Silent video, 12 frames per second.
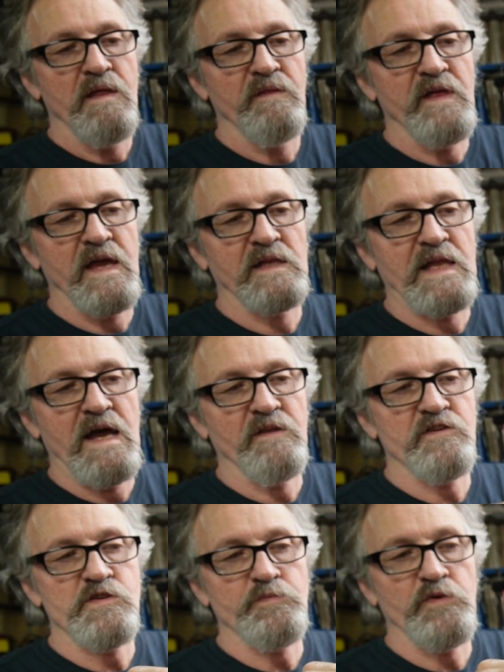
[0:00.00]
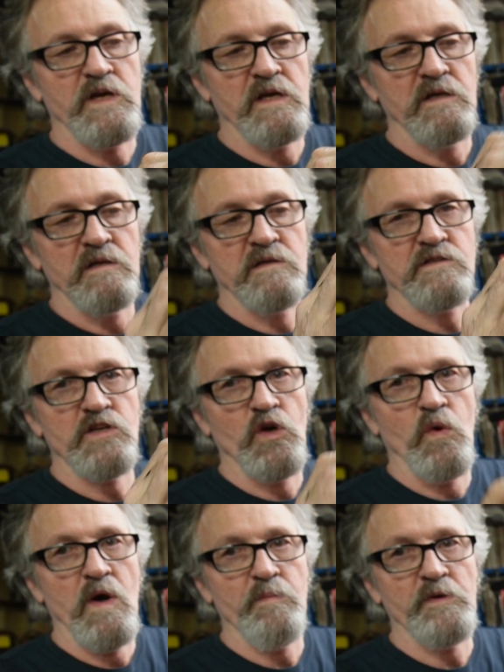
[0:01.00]
they allow the spring to
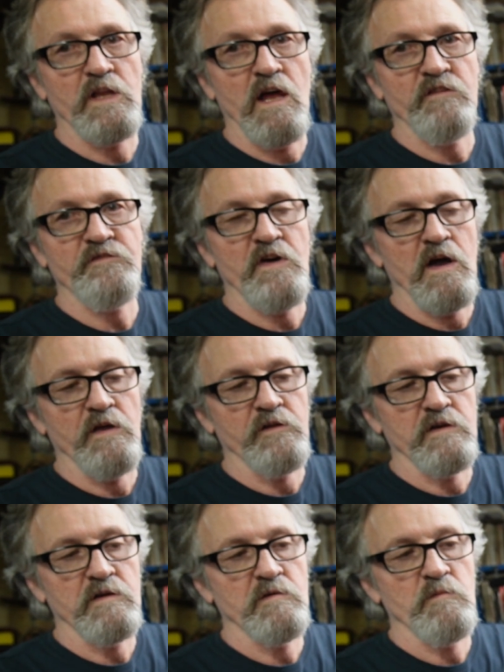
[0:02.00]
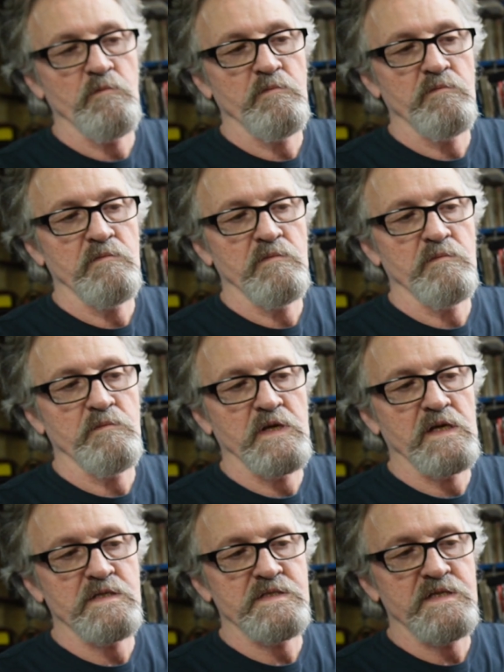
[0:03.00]
go up a lot farther
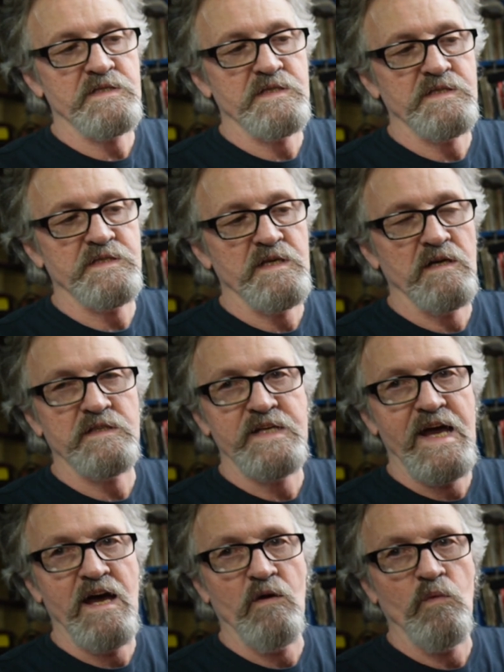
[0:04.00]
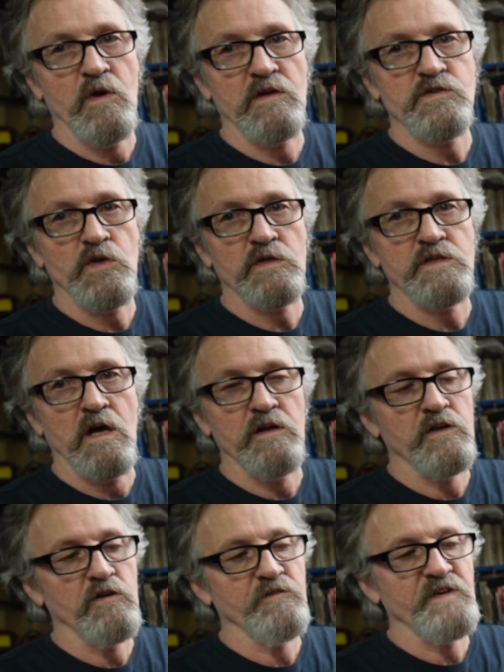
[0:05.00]
because this is sunk down where it's hooked onto
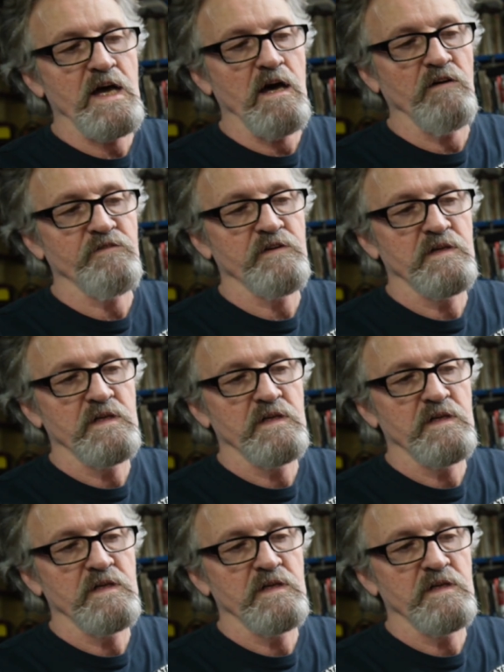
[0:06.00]
your valve.